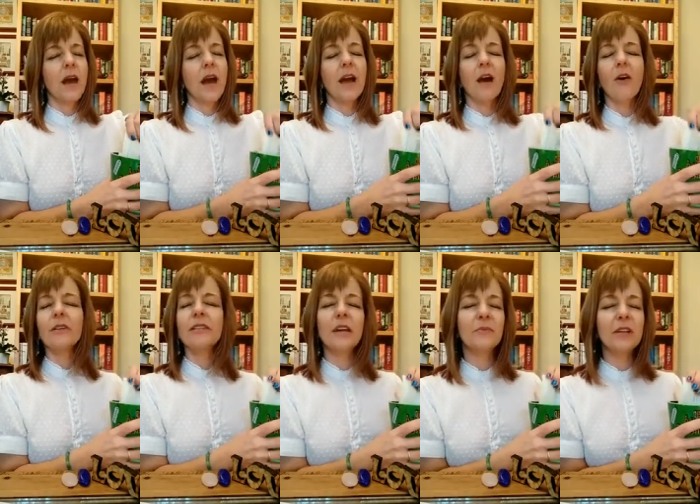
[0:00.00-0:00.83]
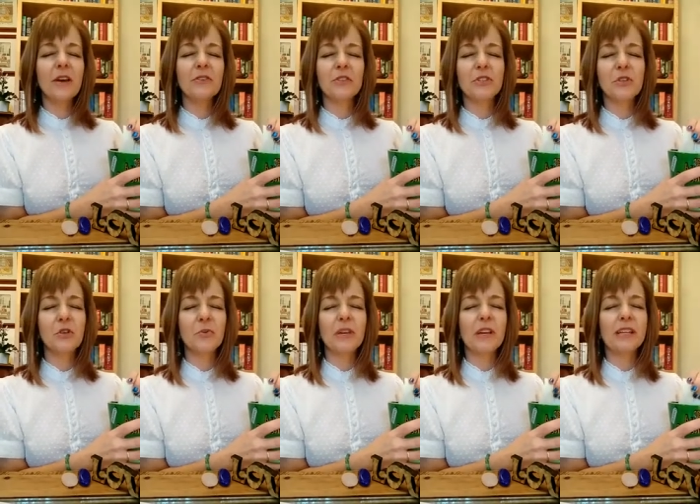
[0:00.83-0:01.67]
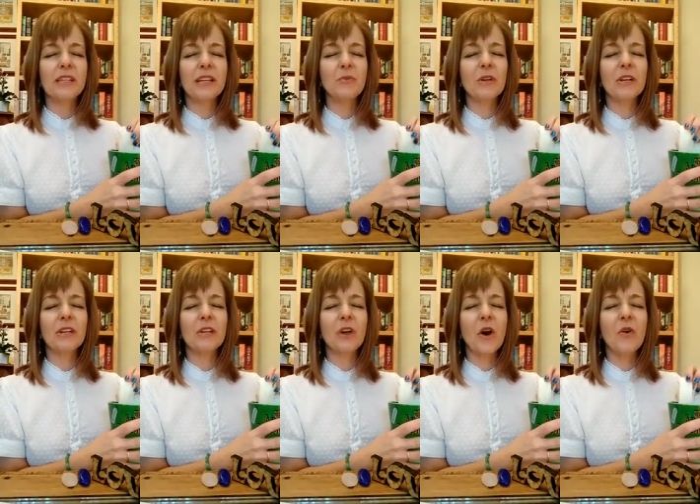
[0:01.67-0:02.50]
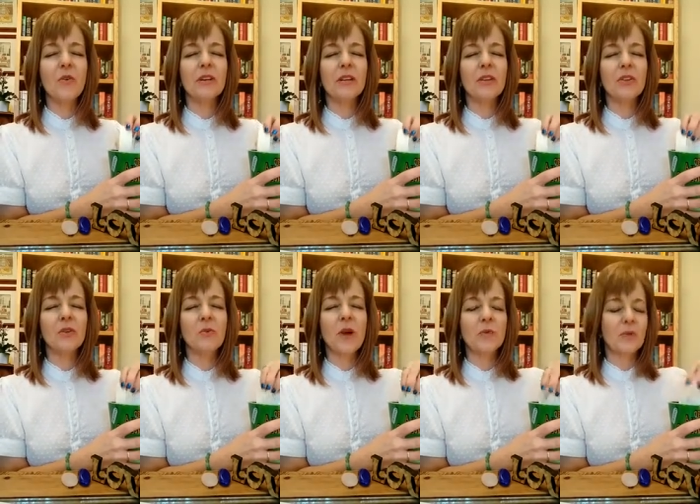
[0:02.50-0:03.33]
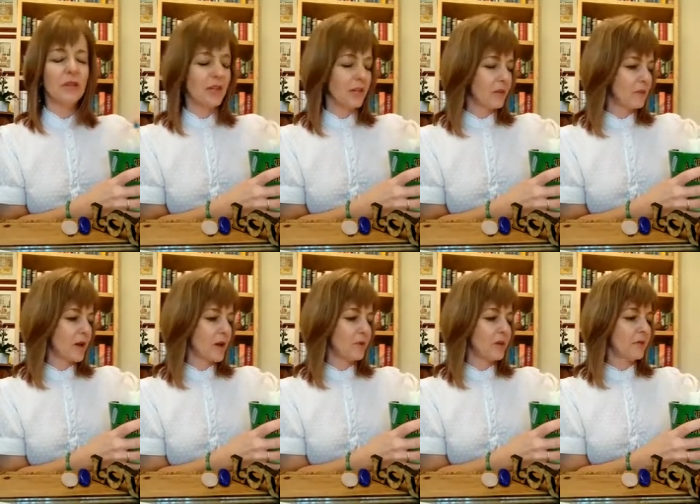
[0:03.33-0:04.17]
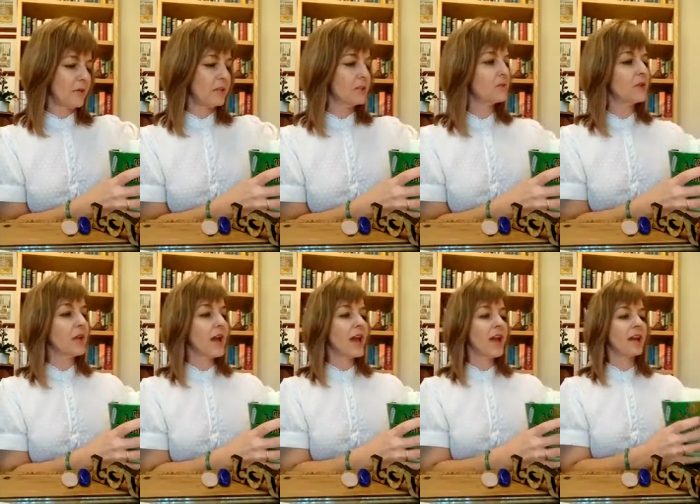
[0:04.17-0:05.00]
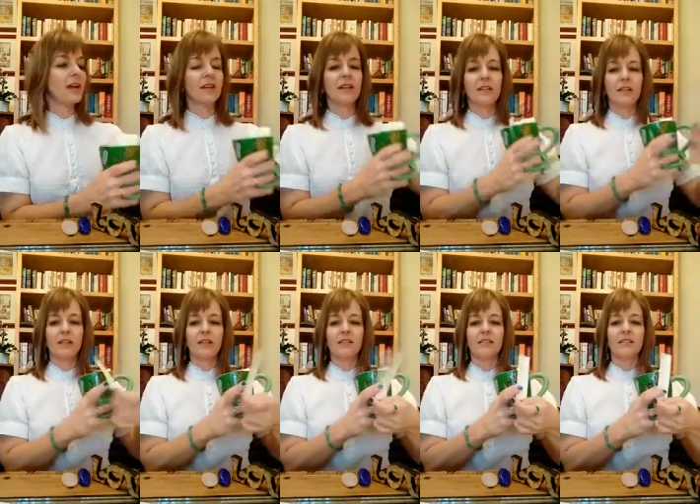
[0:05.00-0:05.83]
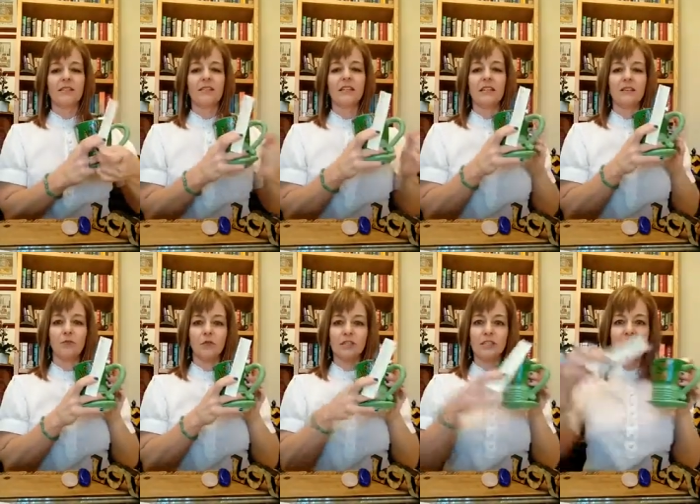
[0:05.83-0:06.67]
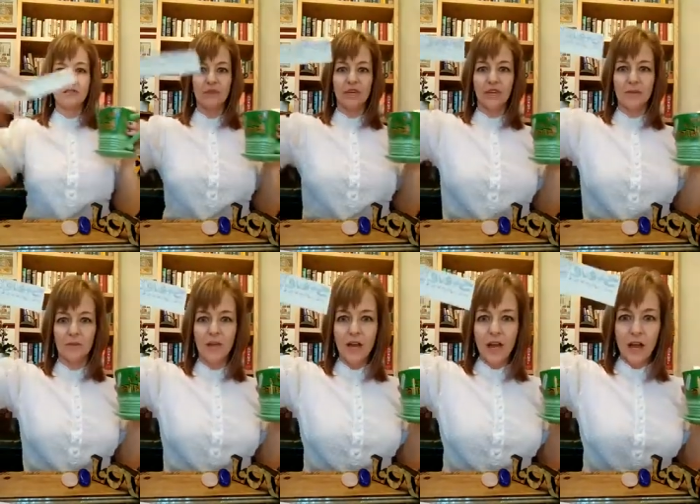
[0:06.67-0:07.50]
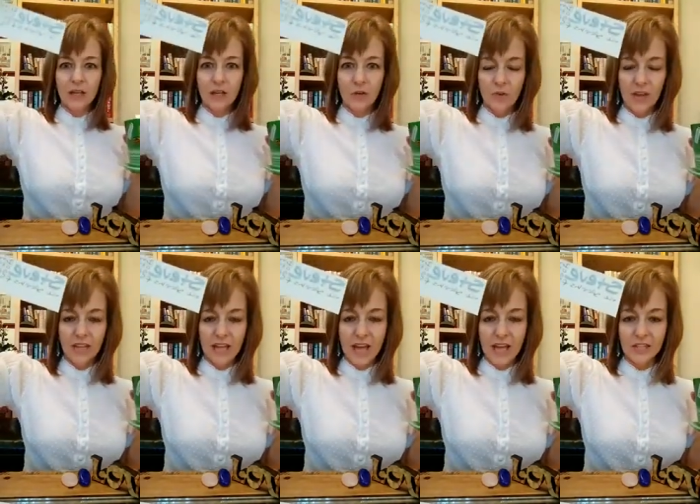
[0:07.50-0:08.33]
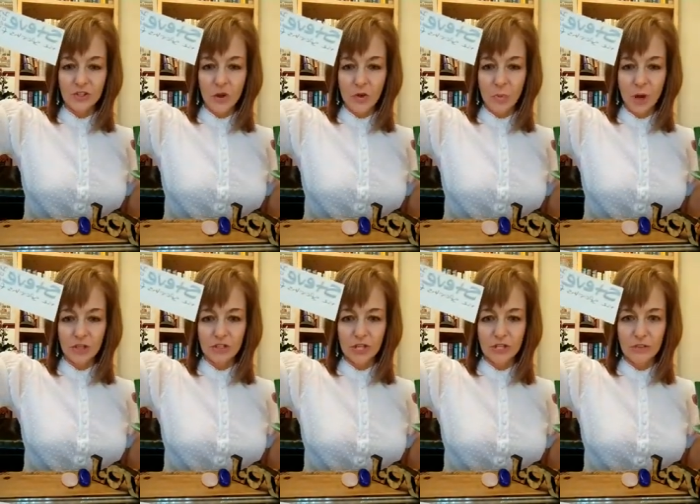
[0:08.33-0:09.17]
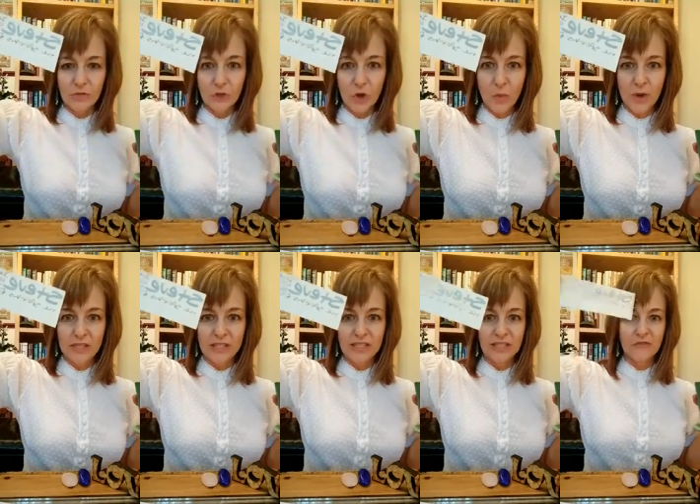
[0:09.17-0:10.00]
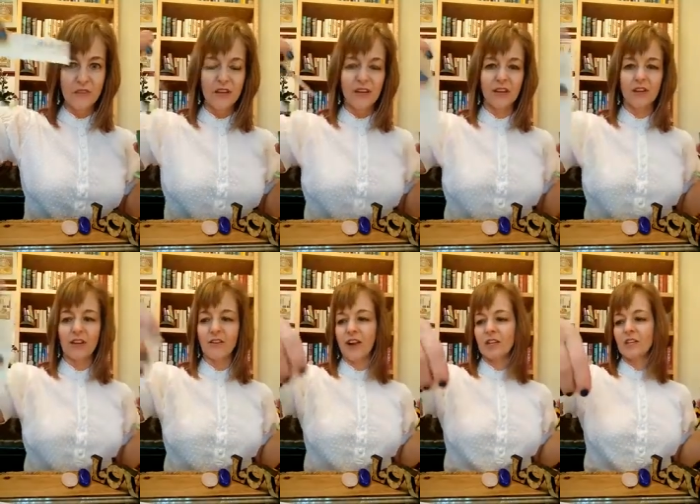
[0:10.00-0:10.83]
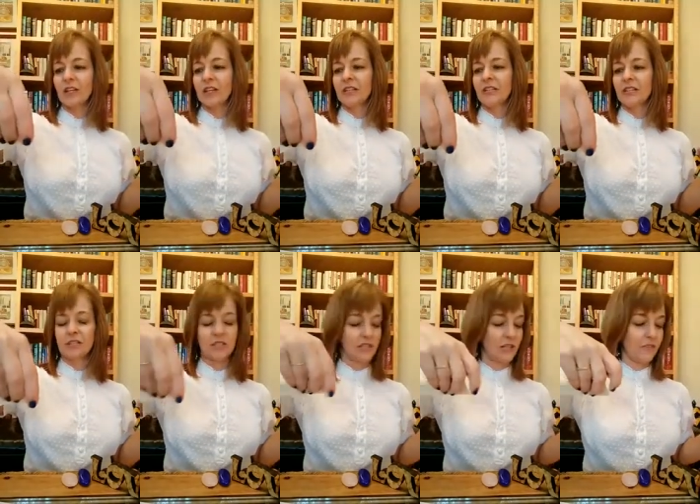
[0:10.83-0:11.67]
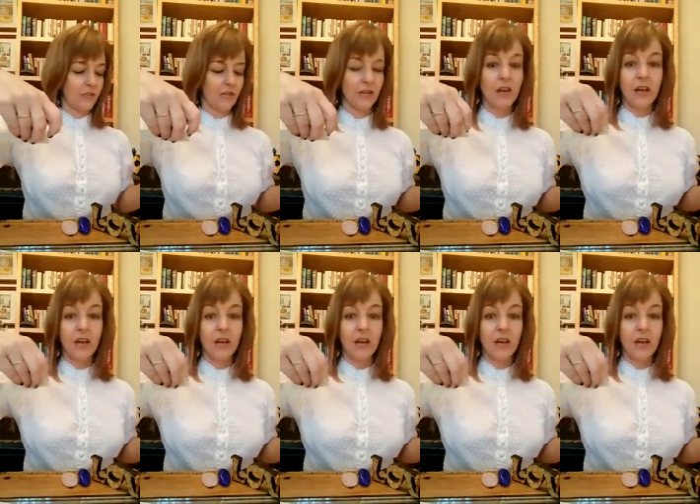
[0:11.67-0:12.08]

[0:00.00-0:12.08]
I always come down to two because we could go either way, but I think I'm going with this one. Hey, it is Steve or Steven. I didn't write the N, so I apologize if you go by Steven. Congratulations, Steven.